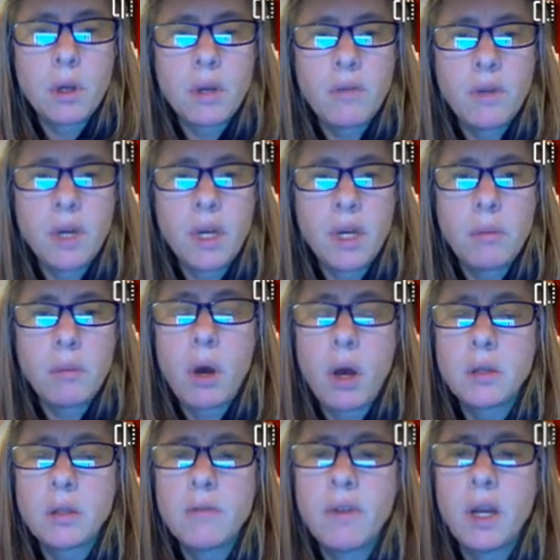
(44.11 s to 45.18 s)
If you need to
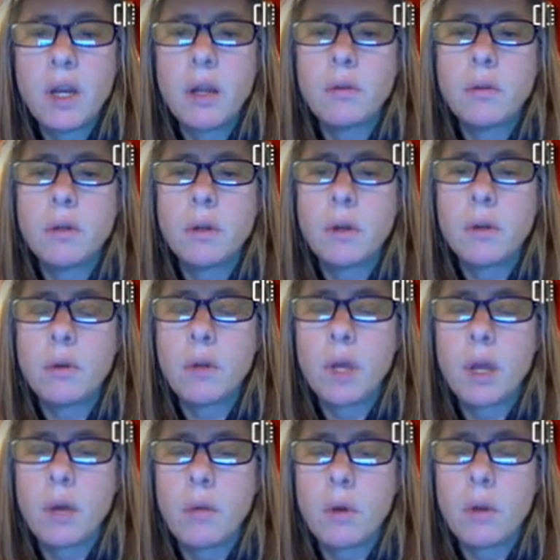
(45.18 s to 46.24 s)
pause the video to go
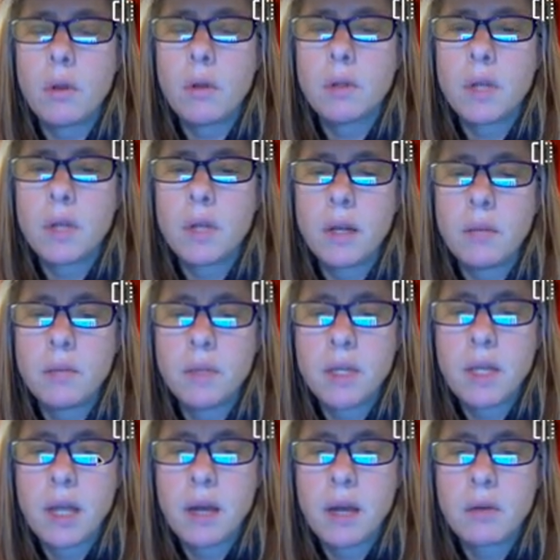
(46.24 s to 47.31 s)
get one of those items,
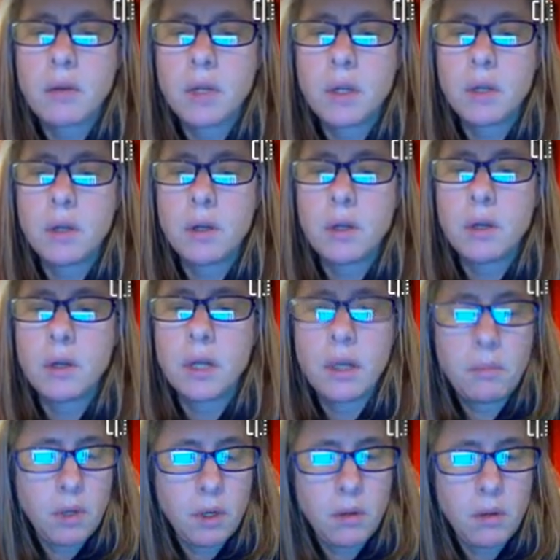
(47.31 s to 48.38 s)
now is a good time
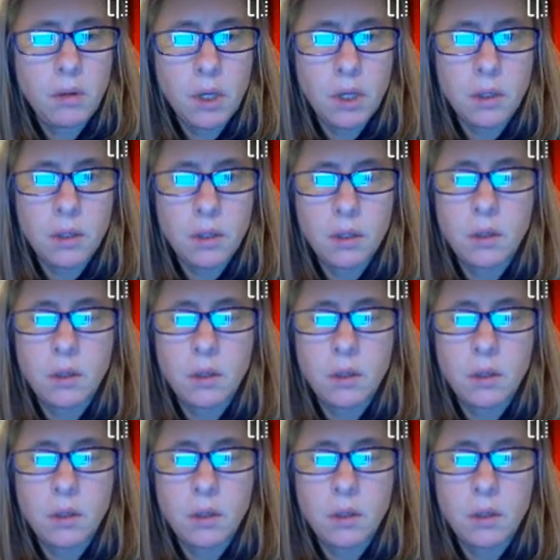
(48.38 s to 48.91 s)
to do that.